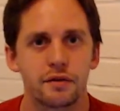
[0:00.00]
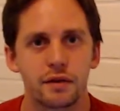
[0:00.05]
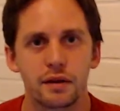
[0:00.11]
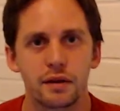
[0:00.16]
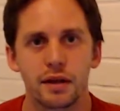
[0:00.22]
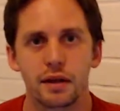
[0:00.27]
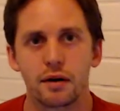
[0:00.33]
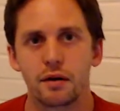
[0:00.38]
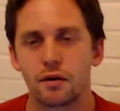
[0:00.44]
to
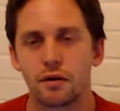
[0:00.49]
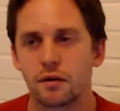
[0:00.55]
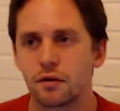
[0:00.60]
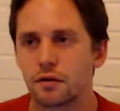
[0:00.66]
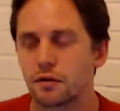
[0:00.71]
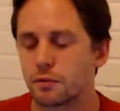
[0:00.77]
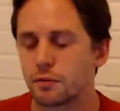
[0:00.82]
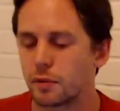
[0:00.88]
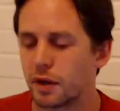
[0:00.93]
let
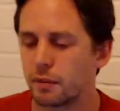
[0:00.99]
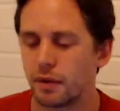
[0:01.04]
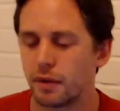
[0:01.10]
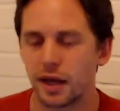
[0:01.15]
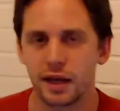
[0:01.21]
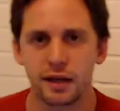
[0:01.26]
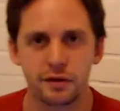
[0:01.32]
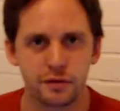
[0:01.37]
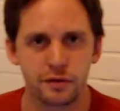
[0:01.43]
all of my
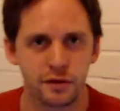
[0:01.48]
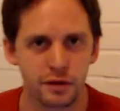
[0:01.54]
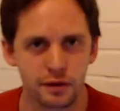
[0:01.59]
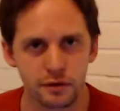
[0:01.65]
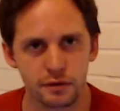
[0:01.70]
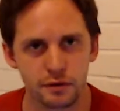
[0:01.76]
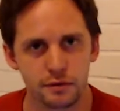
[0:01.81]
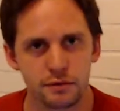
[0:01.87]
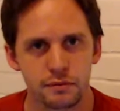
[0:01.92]
baggage
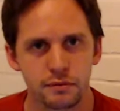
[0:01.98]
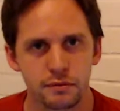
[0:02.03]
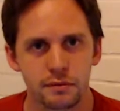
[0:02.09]
go